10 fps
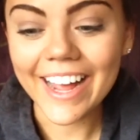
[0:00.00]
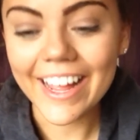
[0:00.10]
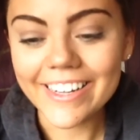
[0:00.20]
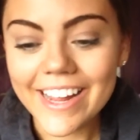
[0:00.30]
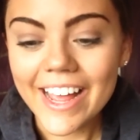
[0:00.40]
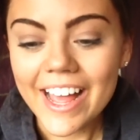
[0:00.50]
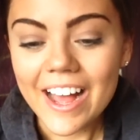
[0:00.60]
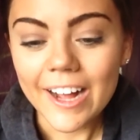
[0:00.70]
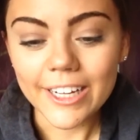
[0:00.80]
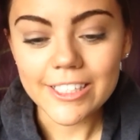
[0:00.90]
And
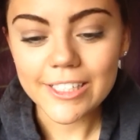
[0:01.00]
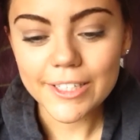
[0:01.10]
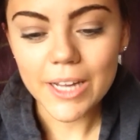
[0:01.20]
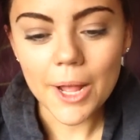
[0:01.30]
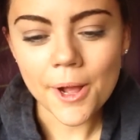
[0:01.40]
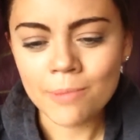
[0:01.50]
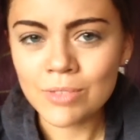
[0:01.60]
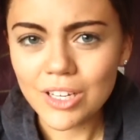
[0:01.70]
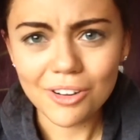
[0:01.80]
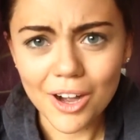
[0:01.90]
I just, like, I'm
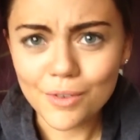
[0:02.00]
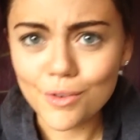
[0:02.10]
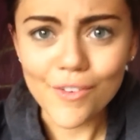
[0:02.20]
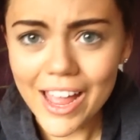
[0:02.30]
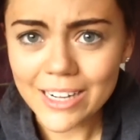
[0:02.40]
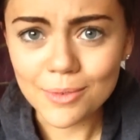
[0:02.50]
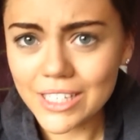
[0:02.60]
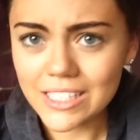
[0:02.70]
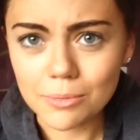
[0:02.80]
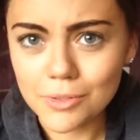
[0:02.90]
so grateful for anyone
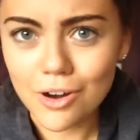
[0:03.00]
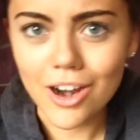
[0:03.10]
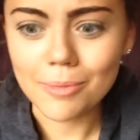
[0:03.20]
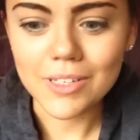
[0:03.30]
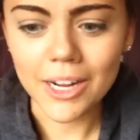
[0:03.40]
that subscribes.